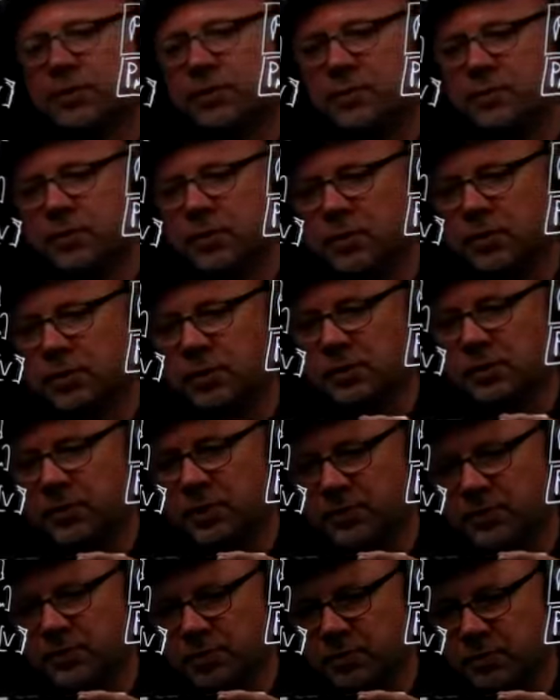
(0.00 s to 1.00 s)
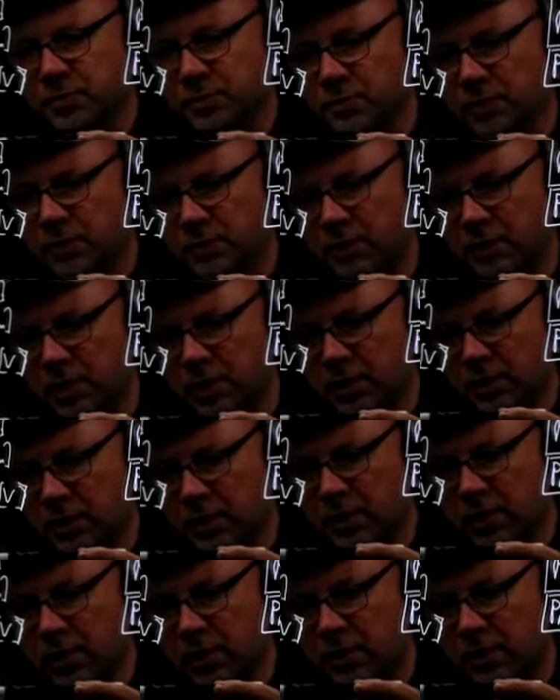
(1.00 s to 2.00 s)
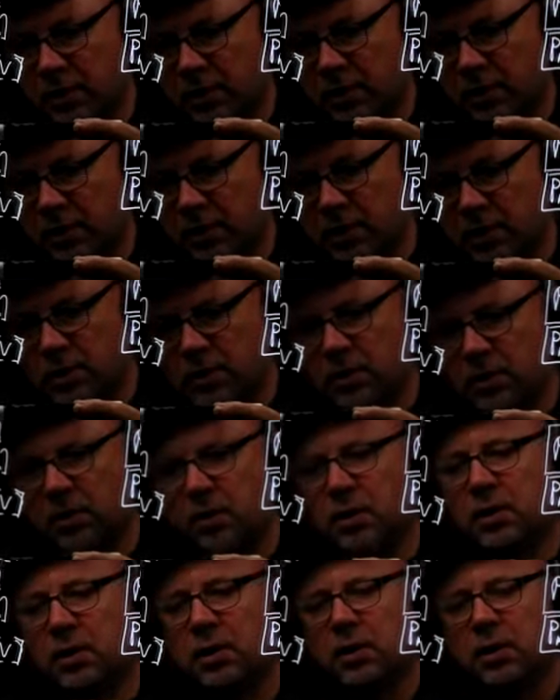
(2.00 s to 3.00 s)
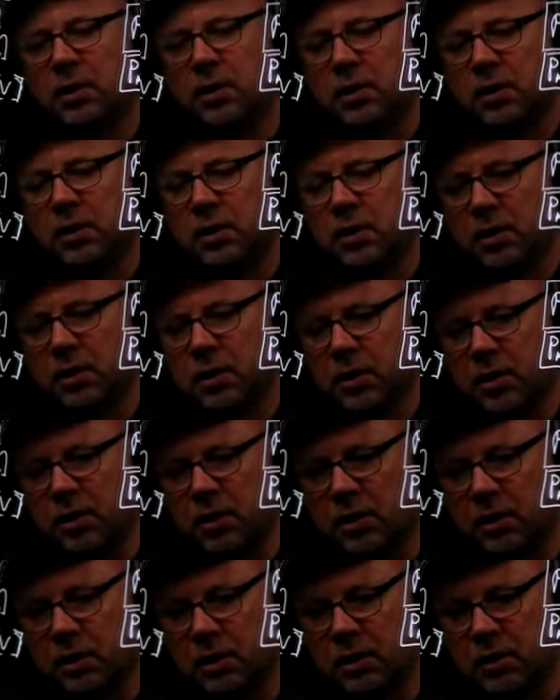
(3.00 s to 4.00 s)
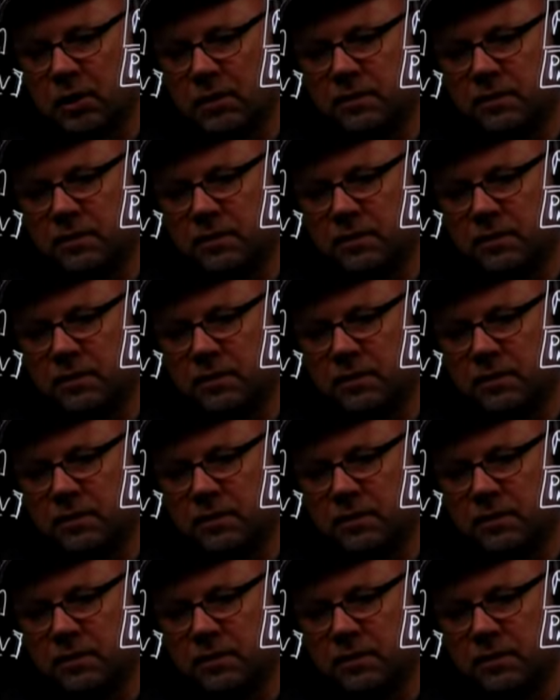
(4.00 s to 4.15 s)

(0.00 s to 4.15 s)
we know the voltage between here and here.